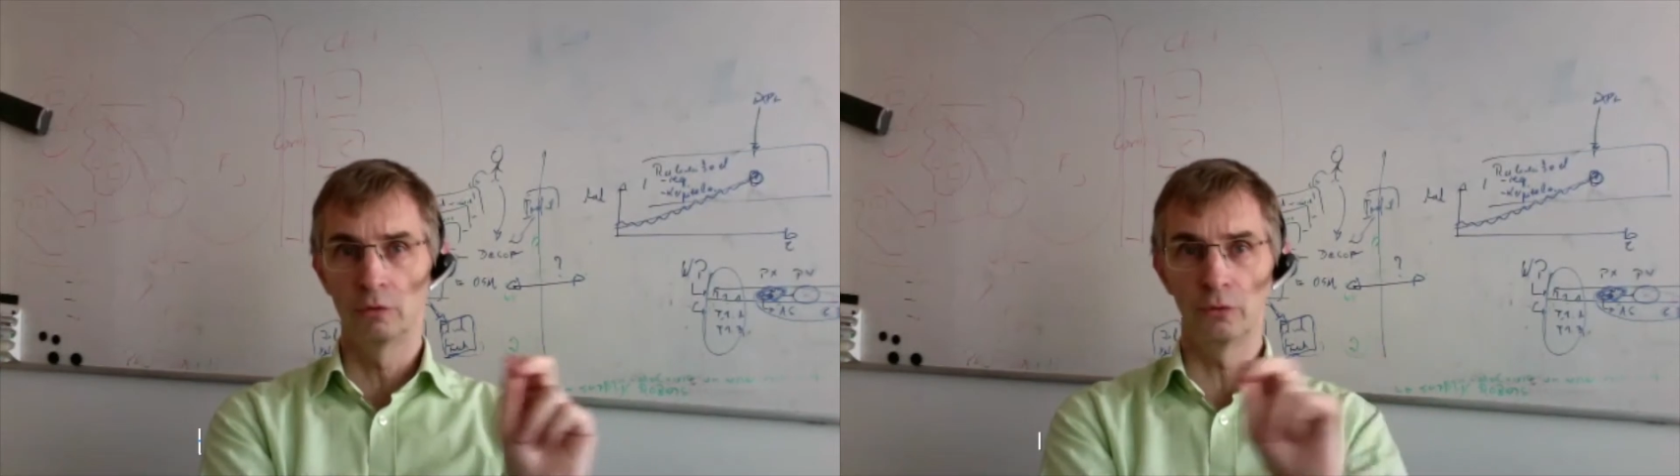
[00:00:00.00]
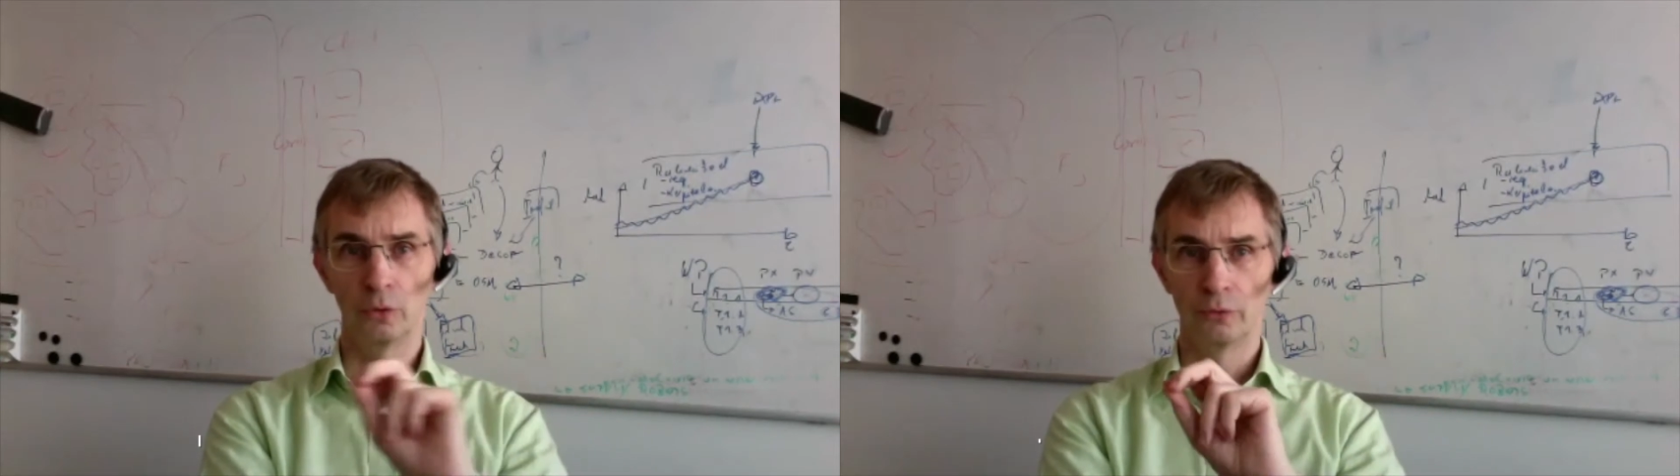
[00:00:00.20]

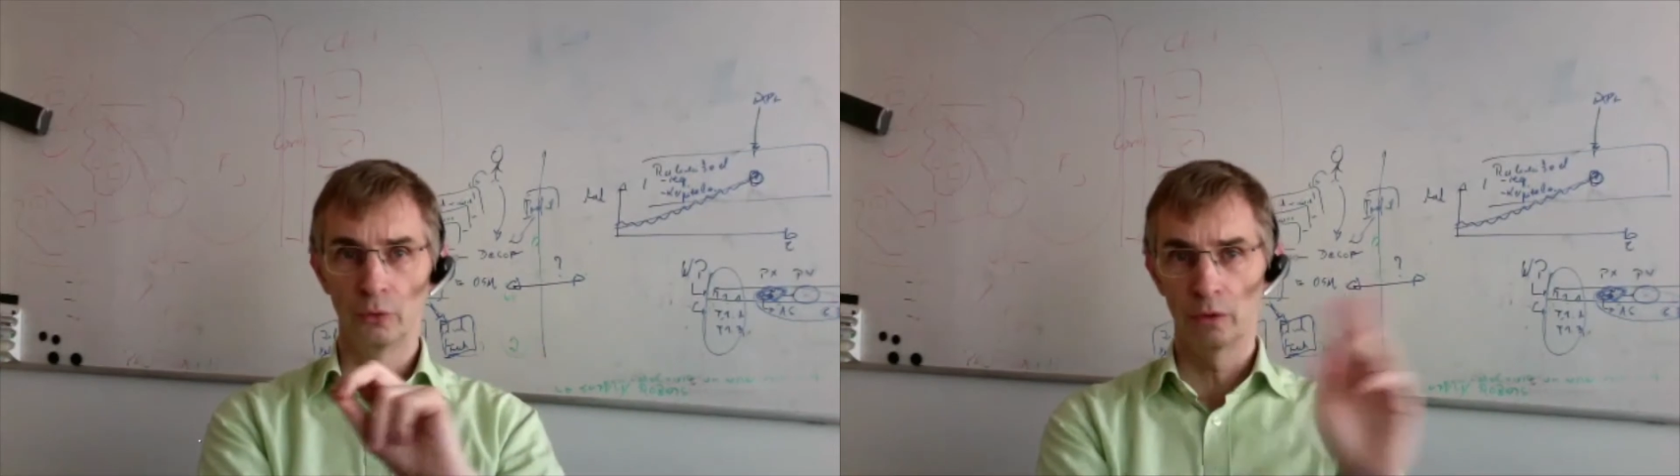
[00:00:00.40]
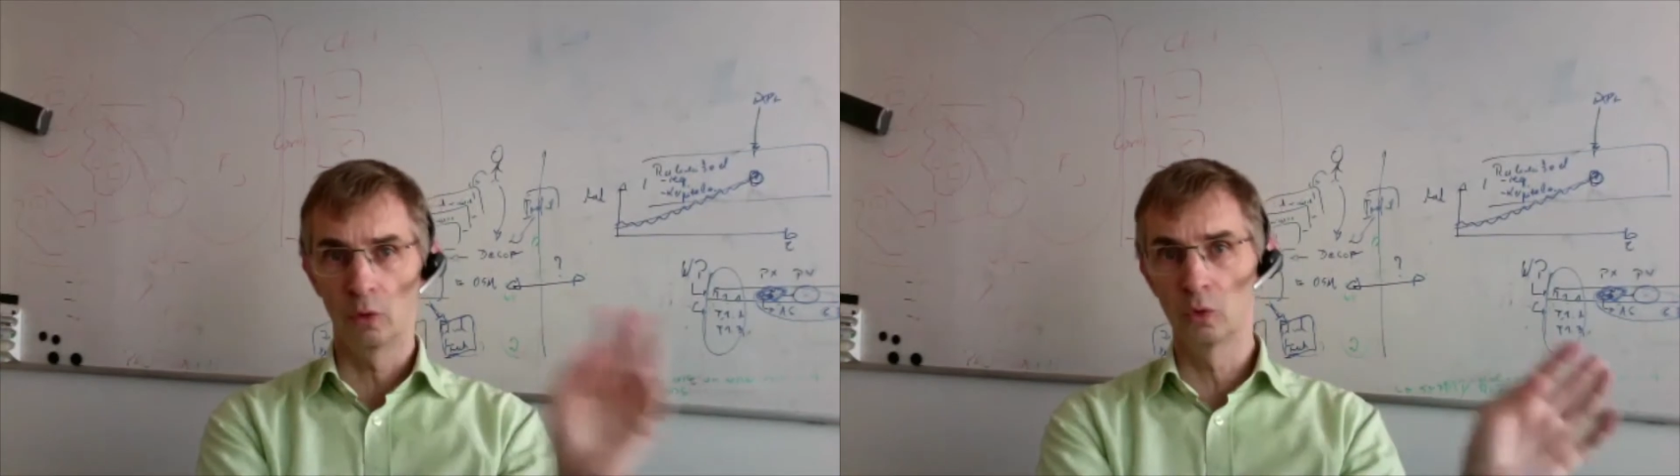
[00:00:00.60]

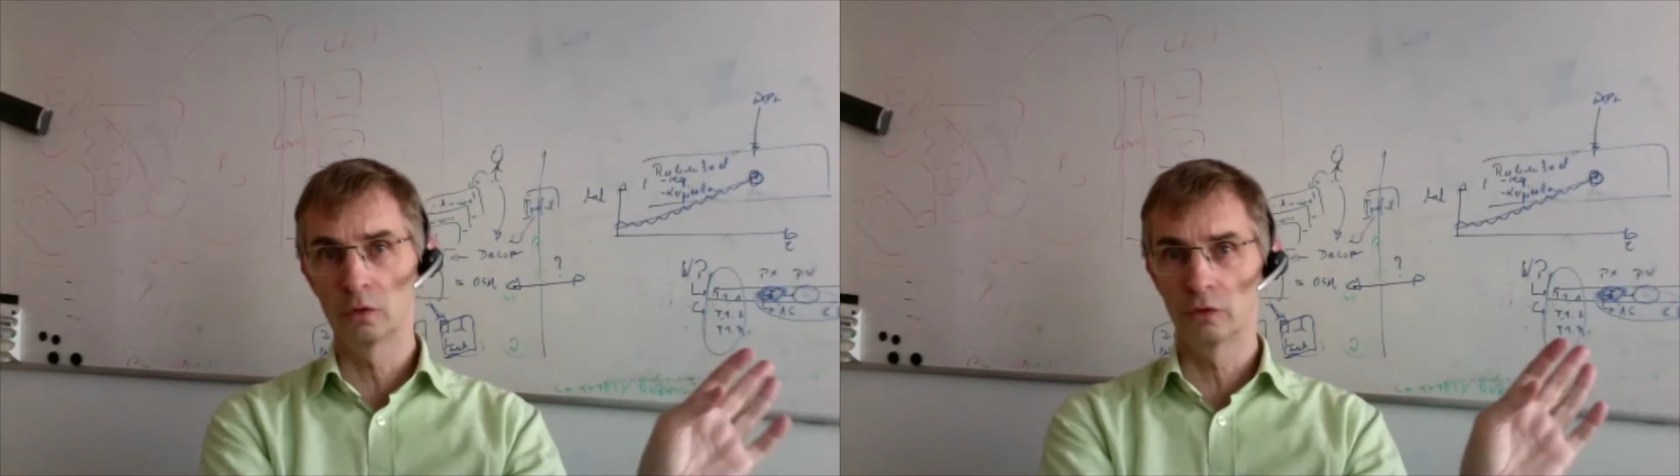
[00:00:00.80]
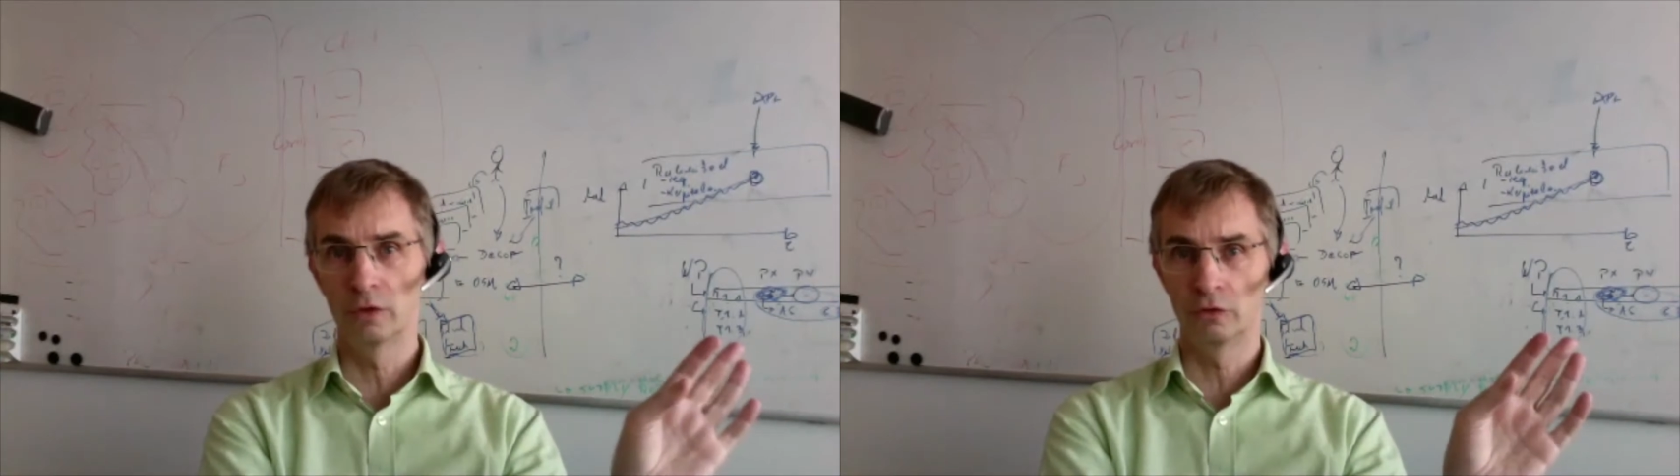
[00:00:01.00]
for the whole
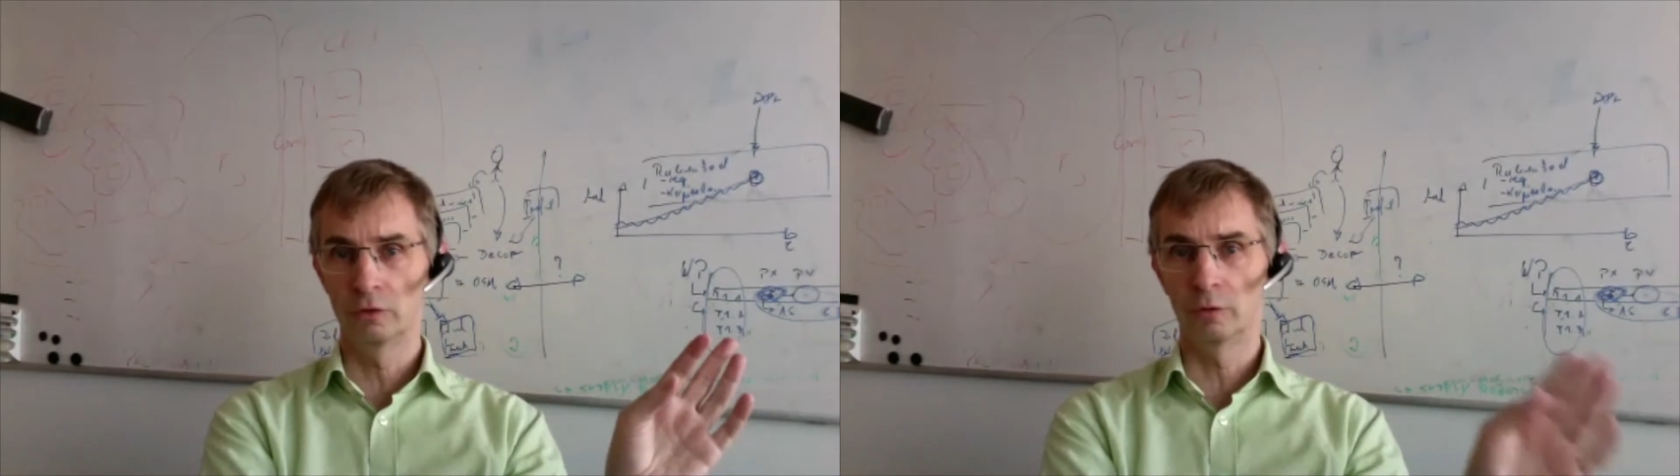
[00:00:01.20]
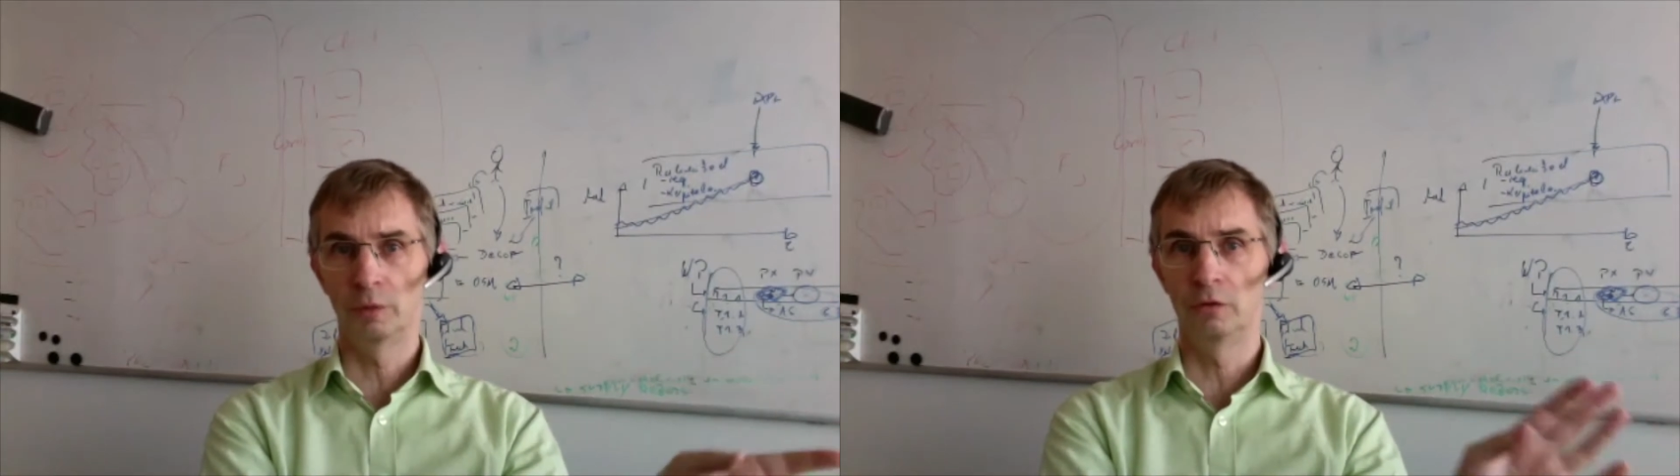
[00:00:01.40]
duration of
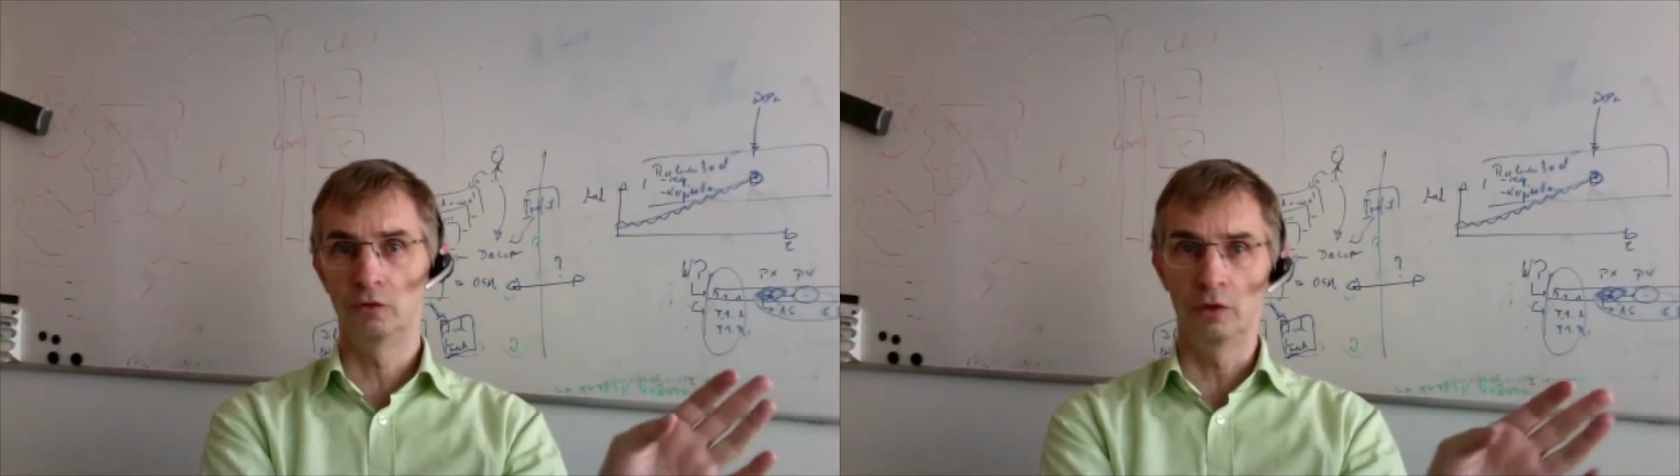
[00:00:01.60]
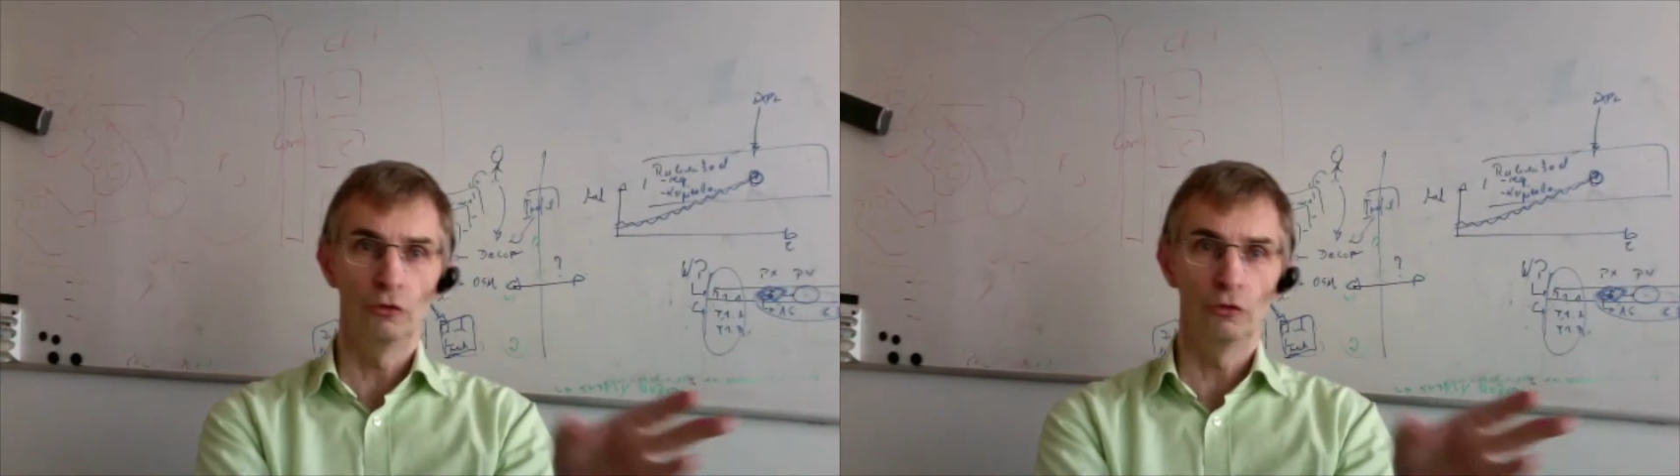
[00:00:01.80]
a PhD.